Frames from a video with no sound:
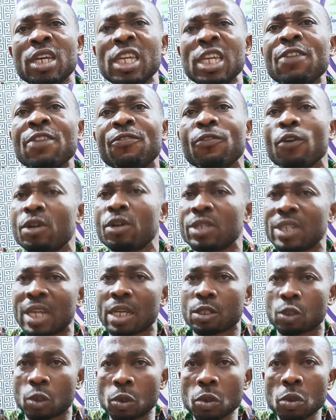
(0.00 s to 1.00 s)
if
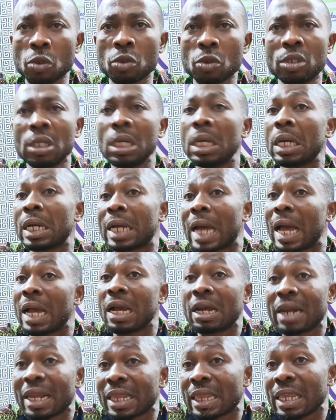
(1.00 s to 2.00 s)
understood,
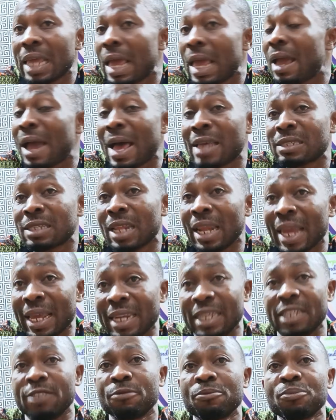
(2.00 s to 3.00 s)
can greatly enhance
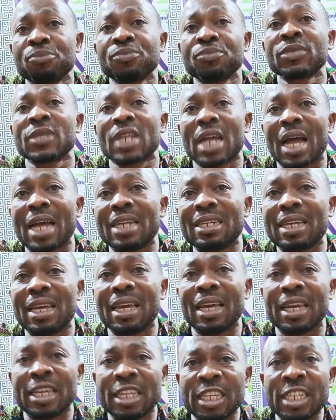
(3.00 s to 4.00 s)
learning. And
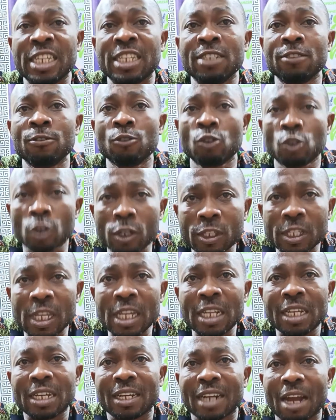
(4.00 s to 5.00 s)
in
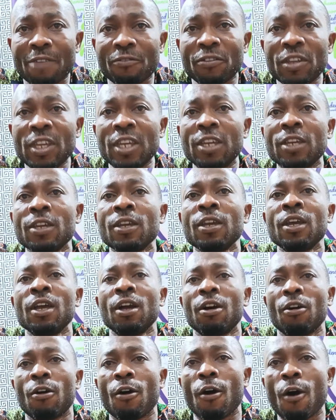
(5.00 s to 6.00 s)
using graphic
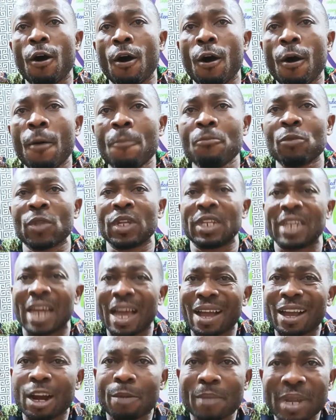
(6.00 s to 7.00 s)
or
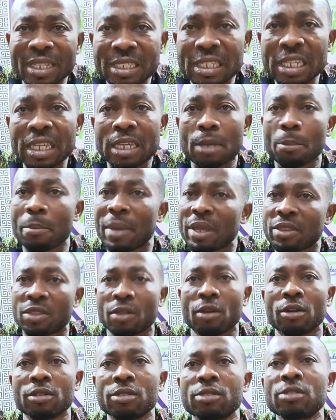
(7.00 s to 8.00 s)
diagrammatic
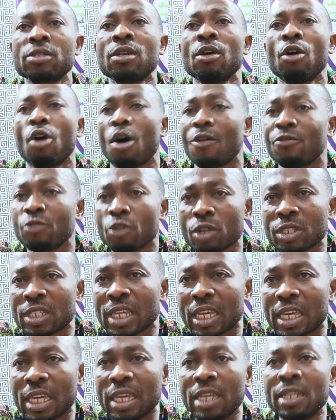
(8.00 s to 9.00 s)
methods of note
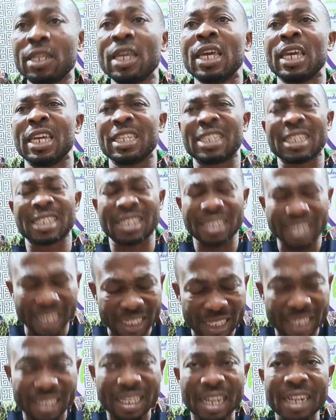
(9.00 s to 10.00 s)
taking, it is
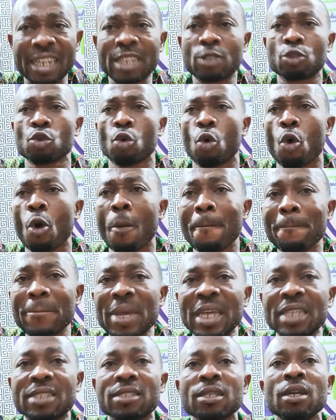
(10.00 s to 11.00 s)
necessary to
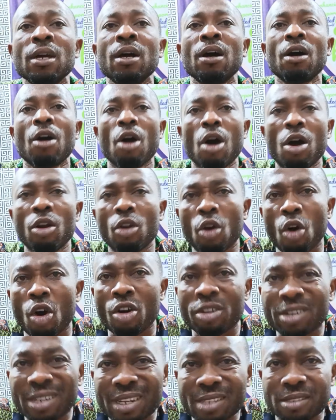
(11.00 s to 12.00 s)
omit
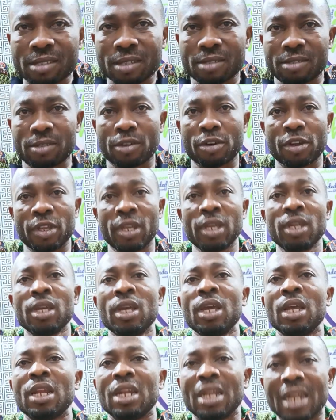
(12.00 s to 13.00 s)
all
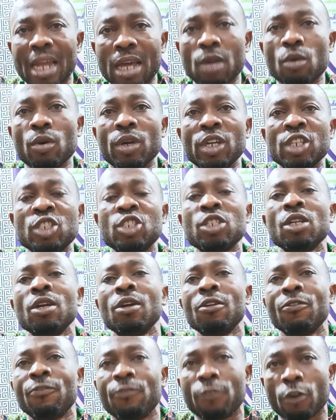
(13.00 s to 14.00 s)
unnecessary language
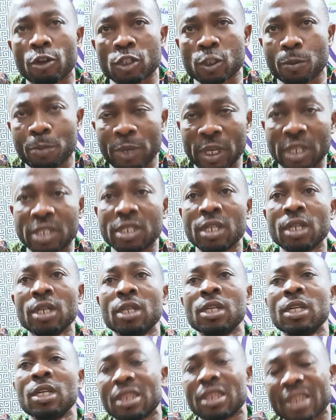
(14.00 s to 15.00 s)
for speed.
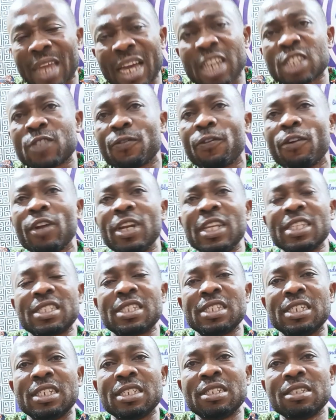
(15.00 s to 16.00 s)
Thanks for
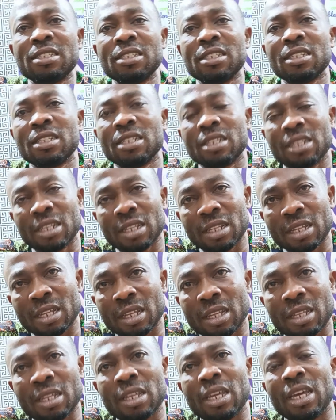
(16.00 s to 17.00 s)
listening.
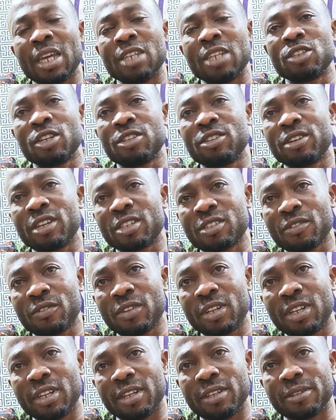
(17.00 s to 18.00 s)
Enjoy the rest of
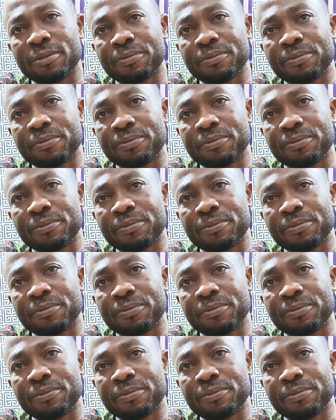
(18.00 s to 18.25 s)
your day.